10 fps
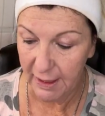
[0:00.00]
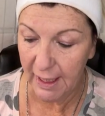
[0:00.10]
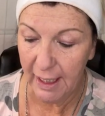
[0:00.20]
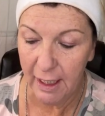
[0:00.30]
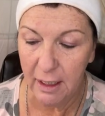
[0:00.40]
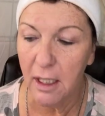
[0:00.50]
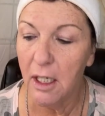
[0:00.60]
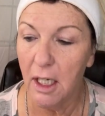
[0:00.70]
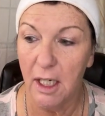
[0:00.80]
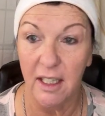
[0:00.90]
skin,
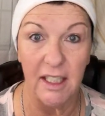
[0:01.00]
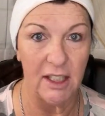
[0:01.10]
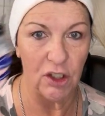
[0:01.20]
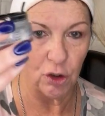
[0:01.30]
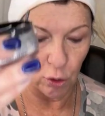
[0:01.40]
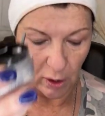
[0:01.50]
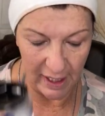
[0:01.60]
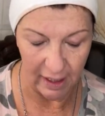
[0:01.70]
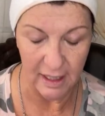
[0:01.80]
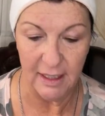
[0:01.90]
this is
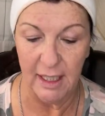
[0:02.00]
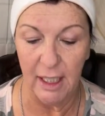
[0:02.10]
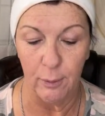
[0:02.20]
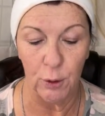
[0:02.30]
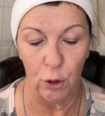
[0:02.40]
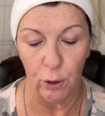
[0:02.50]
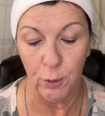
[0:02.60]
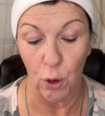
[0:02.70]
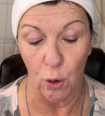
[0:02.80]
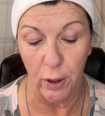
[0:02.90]
great because it
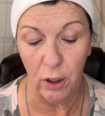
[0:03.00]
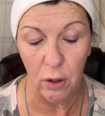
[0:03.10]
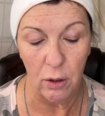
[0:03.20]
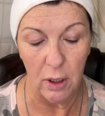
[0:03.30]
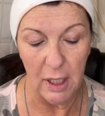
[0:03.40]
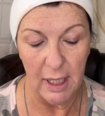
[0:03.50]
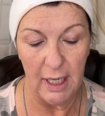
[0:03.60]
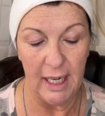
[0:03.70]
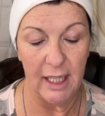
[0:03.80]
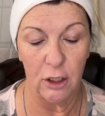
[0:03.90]
absorbs oil.
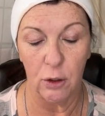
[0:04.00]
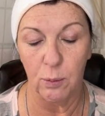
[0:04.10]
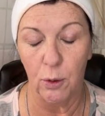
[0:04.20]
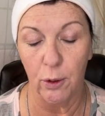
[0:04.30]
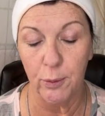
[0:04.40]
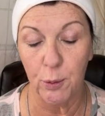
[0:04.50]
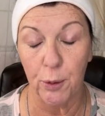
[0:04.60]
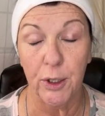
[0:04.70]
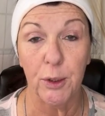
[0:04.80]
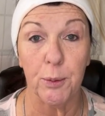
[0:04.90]
It absorbs
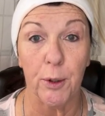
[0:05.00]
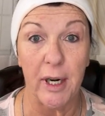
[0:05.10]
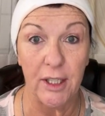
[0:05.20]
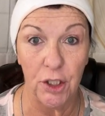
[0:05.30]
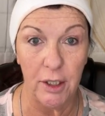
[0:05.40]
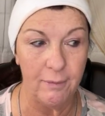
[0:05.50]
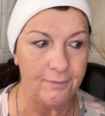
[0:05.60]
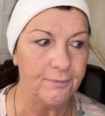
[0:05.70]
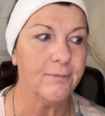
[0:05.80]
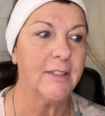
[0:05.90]
perspiration.
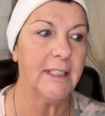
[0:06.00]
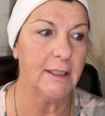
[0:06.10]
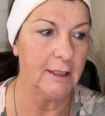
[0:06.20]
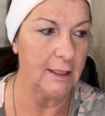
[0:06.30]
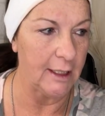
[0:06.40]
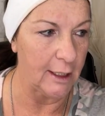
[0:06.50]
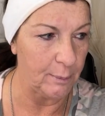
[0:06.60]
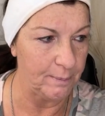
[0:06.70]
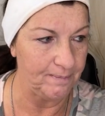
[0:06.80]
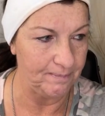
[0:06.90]

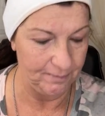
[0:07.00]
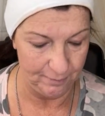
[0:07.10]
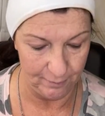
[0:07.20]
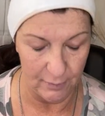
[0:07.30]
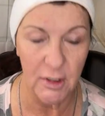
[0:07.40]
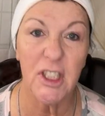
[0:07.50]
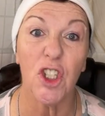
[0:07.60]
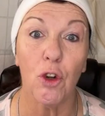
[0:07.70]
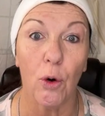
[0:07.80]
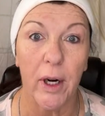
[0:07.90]
Yep. It's a
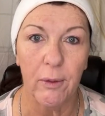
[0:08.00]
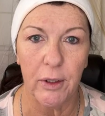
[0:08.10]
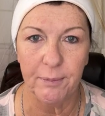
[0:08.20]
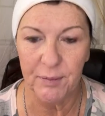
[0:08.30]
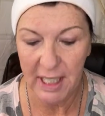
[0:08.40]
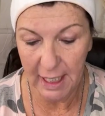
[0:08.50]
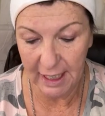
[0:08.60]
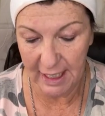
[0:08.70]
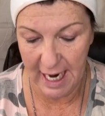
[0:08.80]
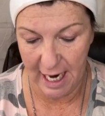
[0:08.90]
great one.
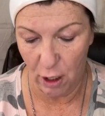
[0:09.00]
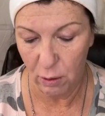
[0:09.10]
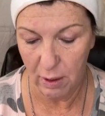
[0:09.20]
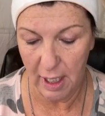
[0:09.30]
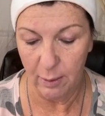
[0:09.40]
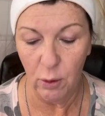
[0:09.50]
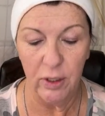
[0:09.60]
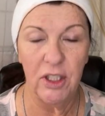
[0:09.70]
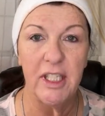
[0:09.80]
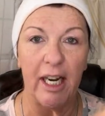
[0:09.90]
Now, I'm
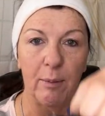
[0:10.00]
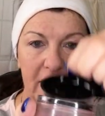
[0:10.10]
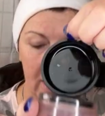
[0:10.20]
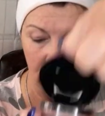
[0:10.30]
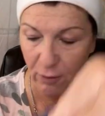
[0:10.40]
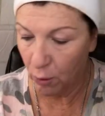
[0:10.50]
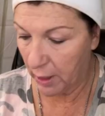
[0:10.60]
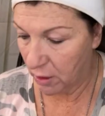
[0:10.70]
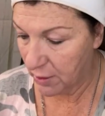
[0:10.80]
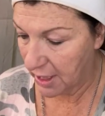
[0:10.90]
going to take my silver
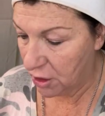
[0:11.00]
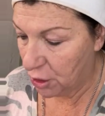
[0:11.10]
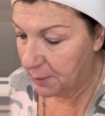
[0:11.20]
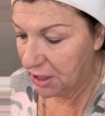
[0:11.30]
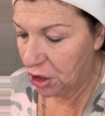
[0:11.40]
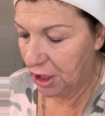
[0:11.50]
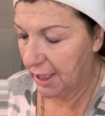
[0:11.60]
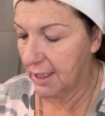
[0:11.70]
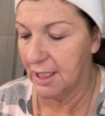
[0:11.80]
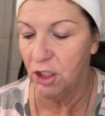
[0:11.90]
rose and do my
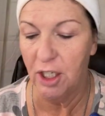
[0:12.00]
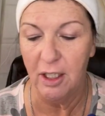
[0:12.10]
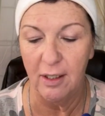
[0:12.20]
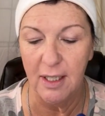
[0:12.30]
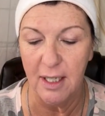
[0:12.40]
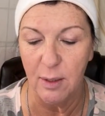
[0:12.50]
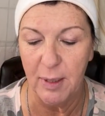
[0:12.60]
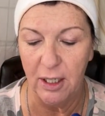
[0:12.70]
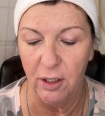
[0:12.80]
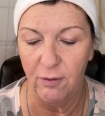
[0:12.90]
cheeks because y'all know this is
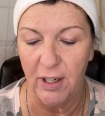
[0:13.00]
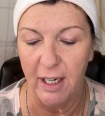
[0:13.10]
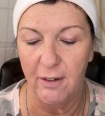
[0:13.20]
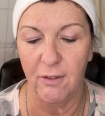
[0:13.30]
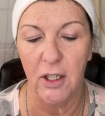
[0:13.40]
my new fave